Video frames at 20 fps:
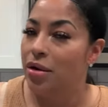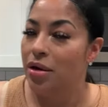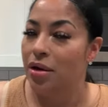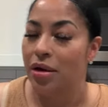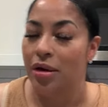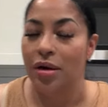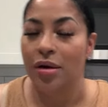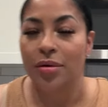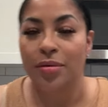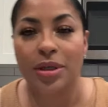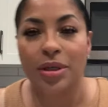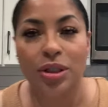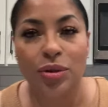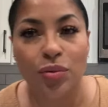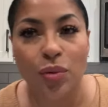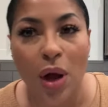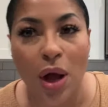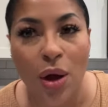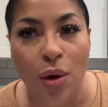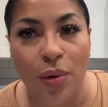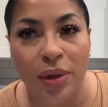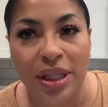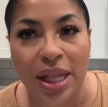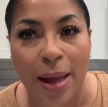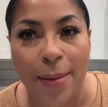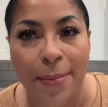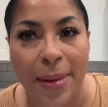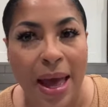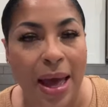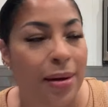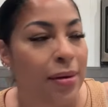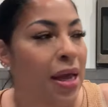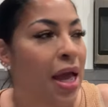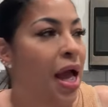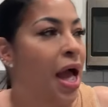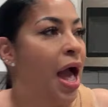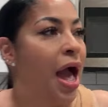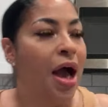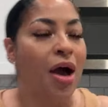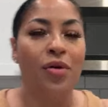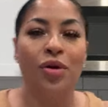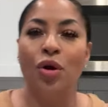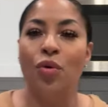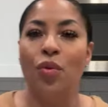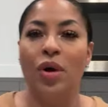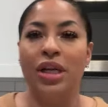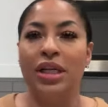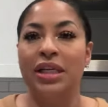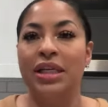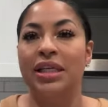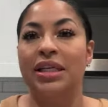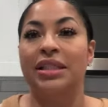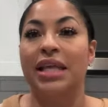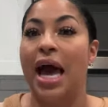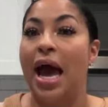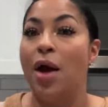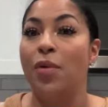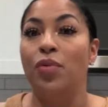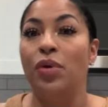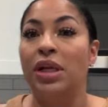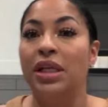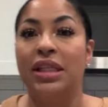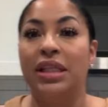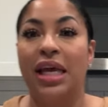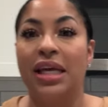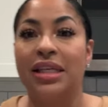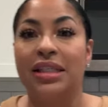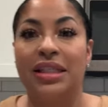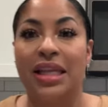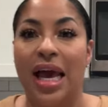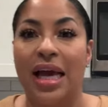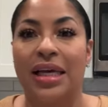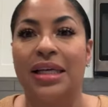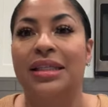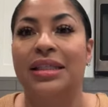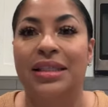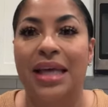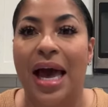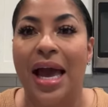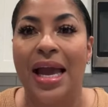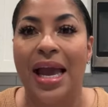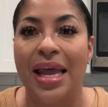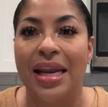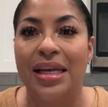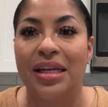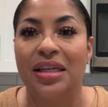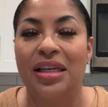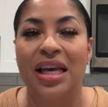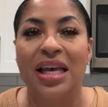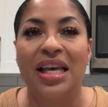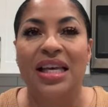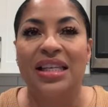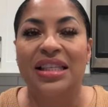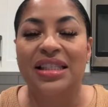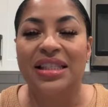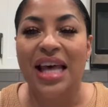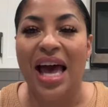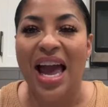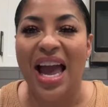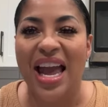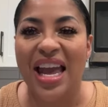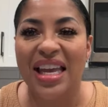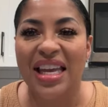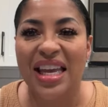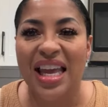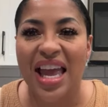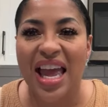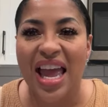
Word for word: Girl, what's wrong with that back? I don't know what it is. I really think it's like a sciatic, sciatic